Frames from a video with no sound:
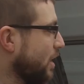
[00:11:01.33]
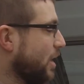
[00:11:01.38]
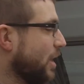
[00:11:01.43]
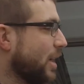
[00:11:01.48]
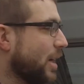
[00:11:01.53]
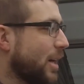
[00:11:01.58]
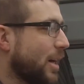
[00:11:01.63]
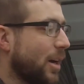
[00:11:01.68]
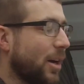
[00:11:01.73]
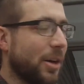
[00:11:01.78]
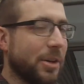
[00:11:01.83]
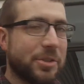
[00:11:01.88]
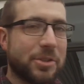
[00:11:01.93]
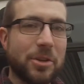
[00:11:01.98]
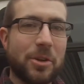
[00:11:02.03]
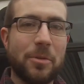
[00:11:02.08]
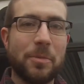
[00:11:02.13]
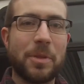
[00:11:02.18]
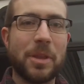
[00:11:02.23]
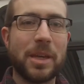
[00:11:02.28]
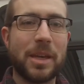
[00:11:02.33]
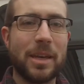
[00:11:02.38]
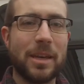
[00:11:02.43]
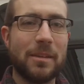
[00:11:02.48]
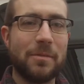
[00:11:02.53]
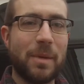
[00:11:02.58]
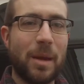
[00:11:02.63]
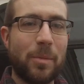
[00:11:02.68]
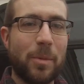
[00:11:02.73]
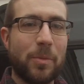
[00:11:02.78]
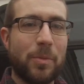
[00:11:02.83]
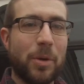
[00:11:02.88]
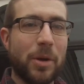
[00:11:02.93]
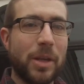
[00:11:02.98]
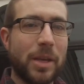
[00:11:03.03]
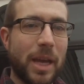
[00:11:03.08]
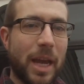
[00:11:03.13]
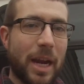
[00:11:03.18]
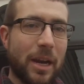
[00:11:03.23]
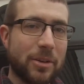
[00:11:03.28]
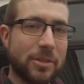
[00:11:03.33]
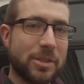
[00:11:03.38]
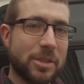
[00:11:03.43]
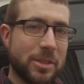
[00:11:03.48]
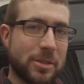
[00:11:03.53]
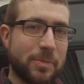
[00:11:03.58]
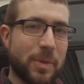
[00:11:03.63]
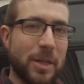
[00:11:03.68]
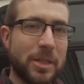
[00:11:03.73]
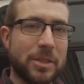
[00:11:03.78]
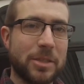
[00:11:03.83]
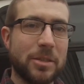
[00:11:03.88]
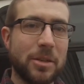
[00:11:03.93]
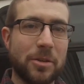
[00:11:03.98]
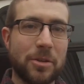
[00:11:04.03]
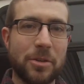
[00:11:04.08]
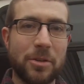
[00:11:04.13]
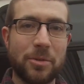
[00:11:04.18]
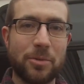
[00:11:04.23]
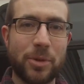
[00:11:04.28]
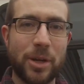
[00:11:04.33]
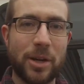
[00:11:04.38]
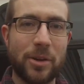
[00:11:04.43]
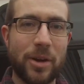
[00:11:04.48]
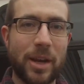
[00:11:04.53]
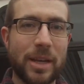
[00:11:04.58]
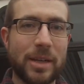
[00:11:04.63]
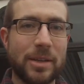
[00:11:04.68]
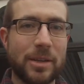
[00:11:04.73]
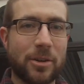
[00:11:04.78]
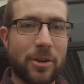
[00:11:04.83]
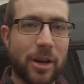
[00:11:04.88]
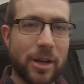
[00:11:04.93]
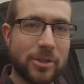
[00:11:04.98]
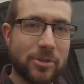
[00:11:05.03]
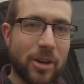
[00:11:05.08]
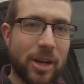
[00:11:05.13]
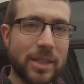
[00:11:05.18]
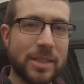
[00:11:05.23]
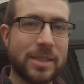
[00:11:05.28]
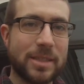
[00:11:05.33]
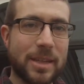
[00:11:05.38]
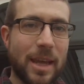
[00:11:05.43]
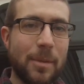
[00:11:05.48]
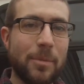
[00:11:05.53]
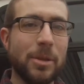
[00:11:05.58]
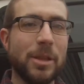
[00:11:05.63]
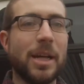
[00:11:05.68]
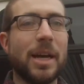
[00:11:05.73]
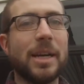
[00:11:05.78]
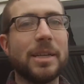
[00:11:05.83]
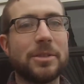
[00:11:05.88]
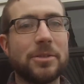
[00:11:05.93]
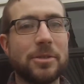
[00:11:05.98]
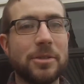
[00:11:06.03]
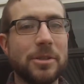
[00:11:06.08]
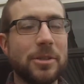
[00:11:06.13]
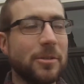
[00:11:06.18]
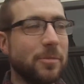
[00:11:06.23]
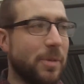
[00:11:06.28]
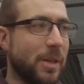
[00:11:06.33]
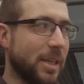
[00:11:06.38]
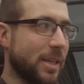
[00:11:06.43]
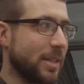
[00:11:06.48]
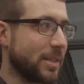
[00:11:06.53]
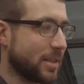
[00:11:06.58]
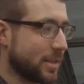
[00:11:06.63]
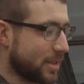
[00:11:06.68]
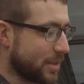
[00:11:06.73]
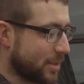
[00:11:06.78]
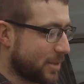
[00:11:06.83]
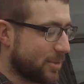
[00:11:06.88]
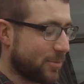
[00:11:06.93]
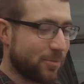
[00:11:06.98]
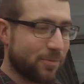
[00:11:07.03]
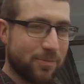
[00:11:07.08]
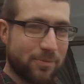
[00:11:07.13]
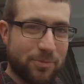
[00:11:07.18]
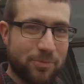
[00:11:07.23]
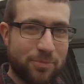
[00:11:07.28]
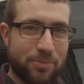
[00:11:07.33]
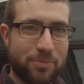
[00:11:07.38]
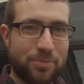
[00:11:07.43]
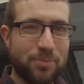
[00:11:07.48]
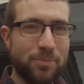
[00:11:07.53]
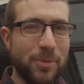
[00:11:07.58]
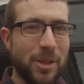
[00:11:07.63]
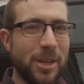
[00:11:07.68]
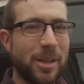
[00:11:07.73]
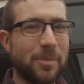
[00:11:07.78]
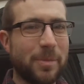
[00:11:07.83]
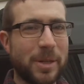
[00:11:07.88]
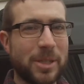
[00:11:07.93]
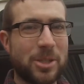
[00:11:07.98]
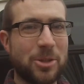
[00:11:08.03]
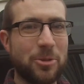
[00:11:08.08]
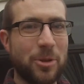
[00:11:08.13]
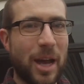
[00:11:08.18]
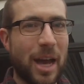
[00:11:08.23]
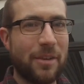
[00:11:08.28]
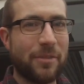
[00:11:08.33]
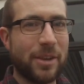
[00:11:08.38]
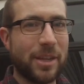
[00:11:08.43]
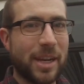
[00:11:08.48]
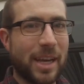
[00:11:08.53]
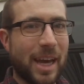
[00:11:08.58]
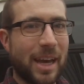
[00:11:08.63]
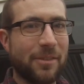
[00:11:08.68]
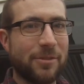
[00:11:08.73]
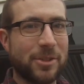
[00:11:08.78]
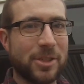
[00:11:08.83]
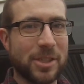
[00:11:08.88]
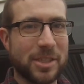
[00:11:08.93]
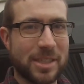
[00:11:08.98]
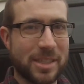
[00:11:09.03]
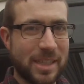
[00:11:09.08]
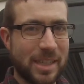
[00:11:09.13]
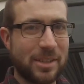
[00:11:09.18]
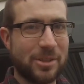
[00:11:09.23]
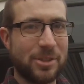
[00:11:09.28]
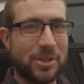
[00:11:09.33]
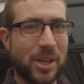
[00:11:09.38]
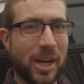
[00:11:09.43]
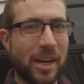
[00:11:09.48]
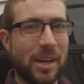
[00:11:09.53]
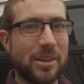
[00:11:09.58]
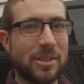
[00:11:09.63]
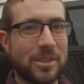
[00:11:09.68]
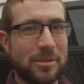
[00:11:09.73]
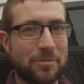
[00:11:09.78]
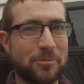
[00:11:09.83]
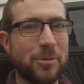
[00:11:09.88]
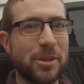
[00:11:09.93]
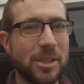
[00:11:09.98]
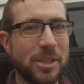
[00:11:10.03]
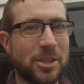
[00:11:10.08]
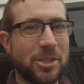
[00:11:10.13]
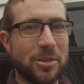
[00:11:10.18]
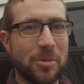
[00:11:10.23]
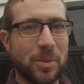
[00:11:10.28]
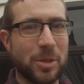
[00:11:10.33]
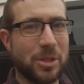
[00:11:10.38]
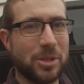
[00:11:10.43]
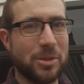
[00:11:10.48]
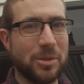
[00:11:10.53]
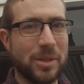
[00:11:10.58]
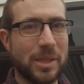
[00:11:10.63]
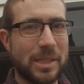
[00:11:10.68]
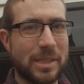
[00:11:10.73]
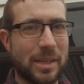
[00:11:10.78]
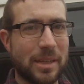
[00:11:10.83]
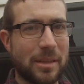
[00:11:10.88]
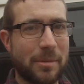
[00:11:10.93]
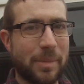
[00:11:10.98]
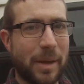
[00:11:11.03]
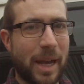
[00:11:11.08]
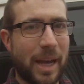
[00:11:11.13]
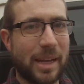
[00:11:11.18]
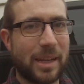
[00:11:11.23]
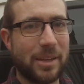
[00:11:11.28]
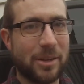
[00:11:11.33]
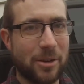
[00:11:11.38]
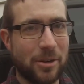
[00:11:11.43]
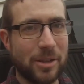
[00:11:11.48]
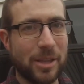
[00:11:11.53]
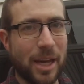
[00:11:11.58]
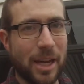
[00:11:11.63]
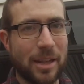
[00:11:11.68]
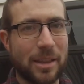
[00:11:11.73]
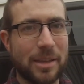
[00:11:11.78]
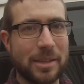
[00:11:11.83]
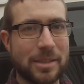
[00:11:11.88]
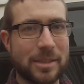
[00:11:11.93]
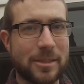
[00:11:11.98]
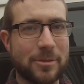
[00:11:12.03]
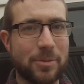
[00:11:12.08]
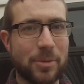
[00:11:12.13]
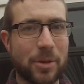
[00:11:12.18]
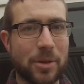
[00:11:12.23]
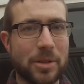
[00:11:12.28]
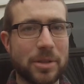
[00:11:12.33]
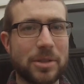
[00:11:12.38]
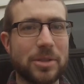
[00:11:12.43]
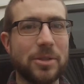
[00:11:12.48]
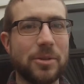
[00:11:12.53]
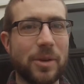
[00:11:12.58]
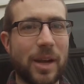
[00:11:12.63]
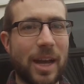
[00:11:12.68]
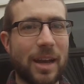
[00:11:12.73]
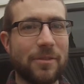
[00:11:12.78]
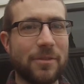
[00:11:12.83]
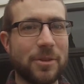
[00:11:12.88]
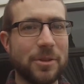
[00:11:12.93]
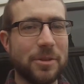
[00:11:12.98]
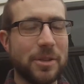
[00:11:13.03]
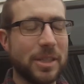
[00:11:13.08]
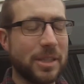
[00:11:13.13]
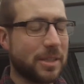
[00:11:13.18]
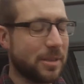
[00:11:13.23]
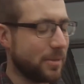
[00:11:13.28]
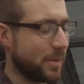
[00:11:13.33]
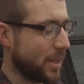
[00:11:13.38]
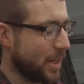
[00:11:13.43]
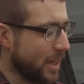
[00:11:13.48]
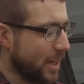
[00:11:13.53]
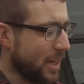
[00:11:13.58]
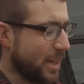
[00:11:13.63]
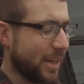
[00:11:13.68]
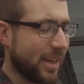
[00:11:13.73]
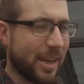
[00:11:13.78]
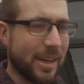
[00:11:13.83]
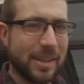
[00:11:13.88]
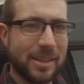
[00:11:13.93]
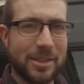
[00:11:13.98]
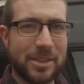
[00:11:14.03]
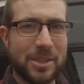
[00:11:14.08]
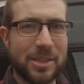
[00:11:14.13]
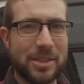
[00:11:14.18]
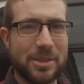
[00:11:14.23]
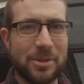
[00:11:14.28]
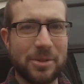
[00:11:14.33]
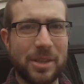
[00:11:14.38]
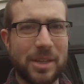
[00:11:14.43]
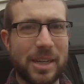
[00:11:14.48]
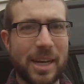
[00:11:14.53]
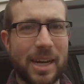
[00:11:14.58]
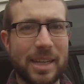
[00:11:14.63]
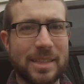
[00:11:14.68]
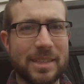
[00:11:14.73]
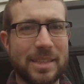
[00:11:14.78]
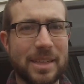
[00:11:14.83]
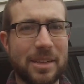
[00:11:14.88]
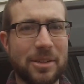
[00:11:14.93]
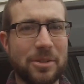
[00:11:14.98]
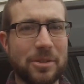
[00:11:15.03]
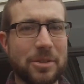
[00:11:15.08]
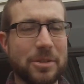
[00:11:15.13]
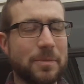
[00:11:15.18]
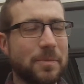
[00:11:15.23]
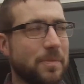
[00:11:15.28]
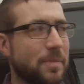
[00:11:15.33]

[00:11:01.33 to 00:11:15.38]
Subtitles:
I also am thinking of maybe putting air suspension under the rear end to try and stabilize her a little bit because it's a little bit too heavy to have just single tires. It really should be dualies on the back. You know, a lot of these Explorers do have dualies, and she's only got singles.